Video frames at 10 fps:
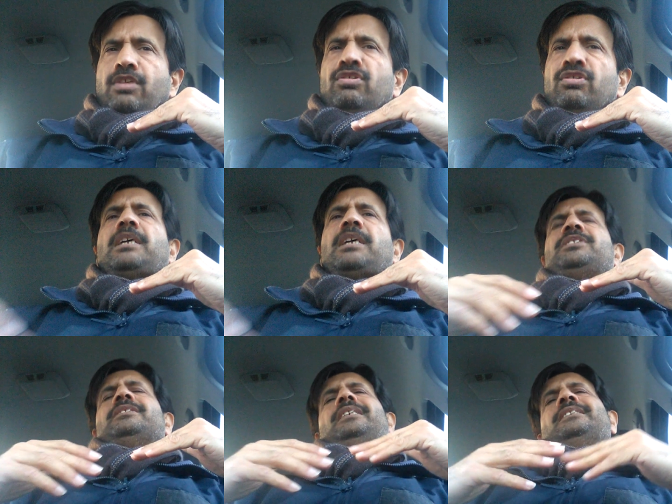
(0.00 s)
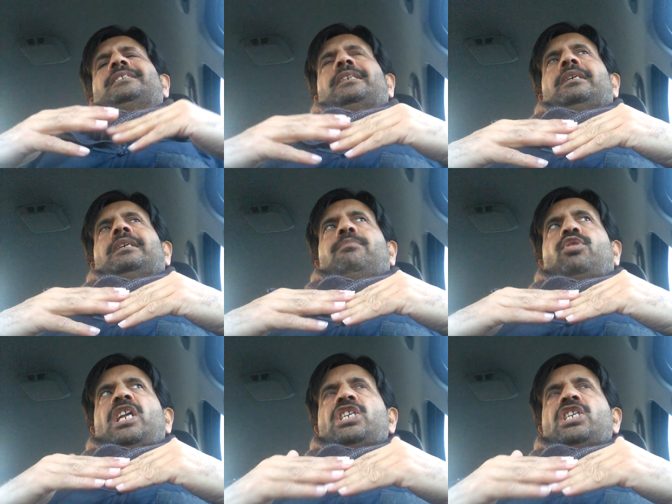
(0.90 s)
you know the sepsis is
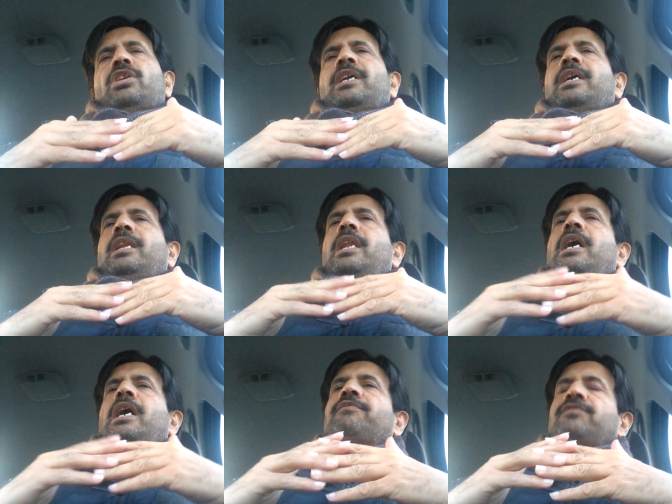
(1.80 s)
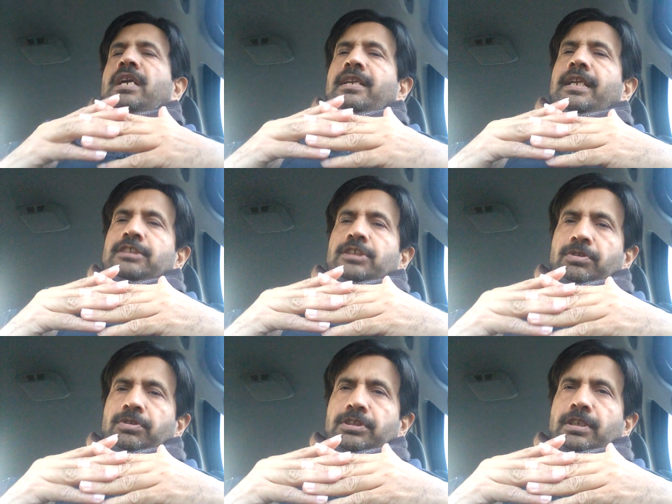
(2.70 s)
potentially a life-threatening
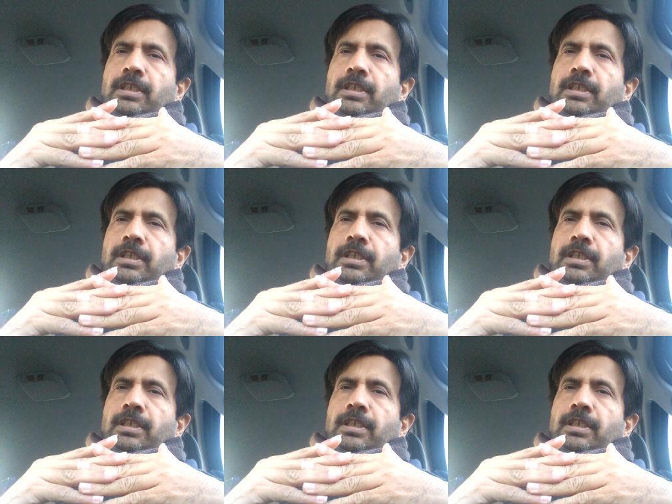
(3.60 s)
situation